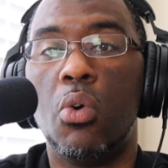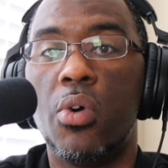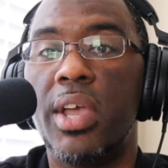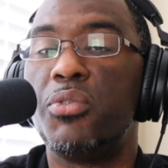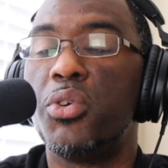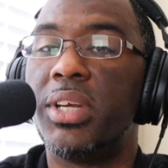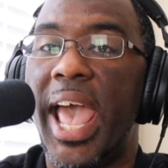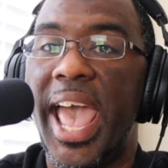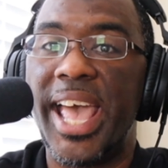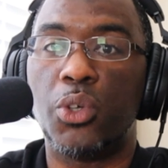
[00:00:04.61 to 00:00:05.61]
Or if you're in
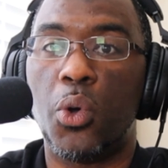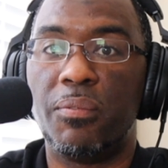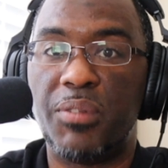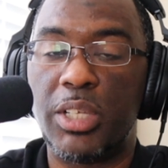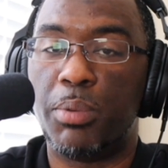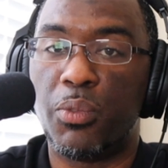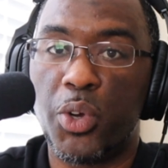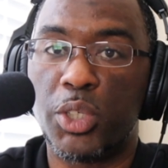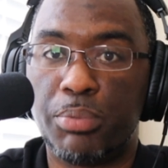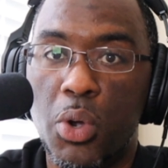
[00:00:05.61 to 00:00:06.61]
the ads on Facebook
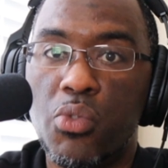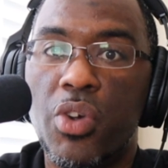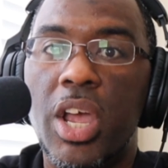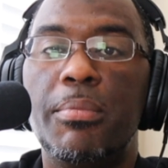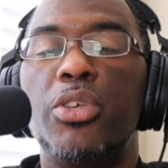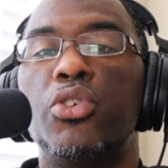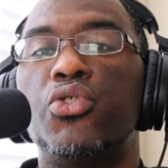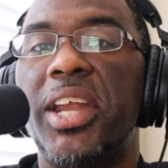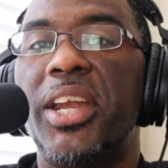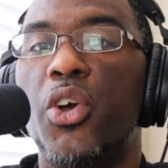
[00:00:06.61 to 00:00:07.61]
Reels program and you're
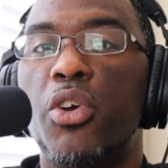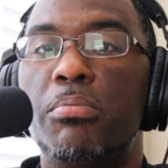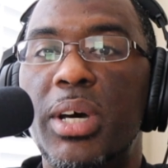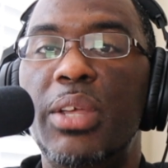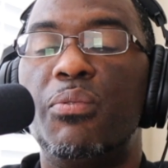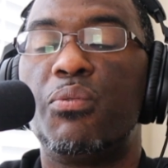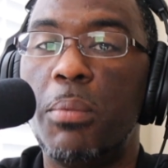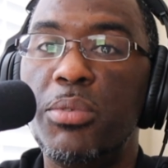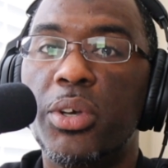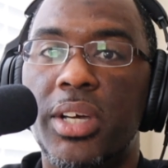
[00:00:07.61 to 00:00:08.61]
trying to earn money
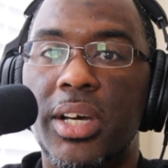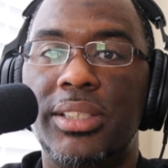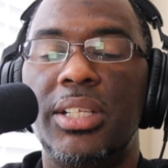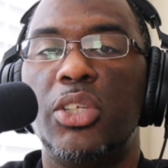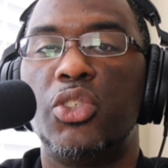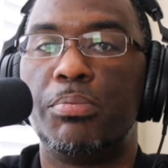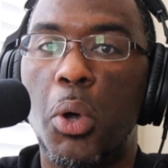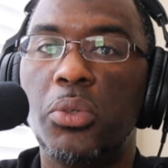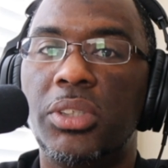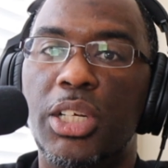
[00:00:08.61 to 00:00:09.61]
from your content that you're
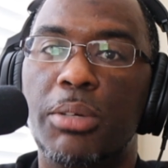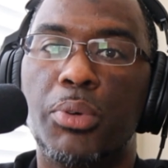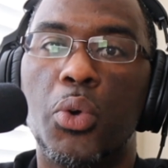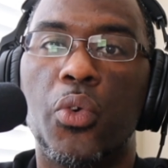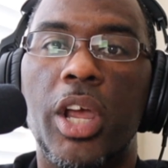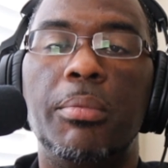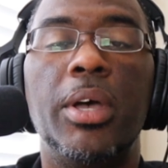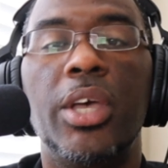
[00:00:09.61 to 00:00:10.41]
posting in the program,